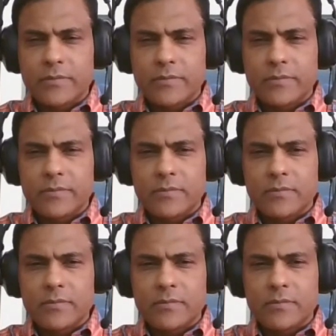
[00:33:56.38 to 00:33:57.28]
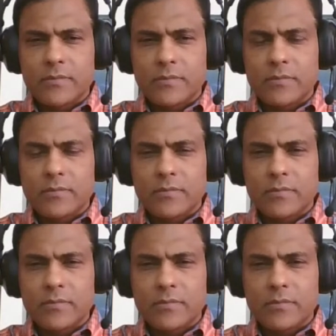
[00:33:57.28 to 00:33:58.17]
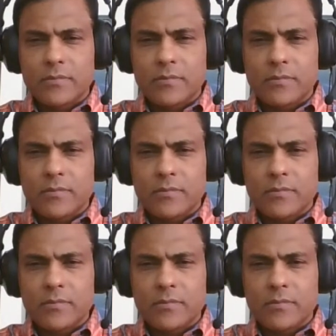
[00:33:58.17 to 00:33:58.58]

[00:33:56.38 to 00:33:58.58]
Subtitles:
(no one is talking)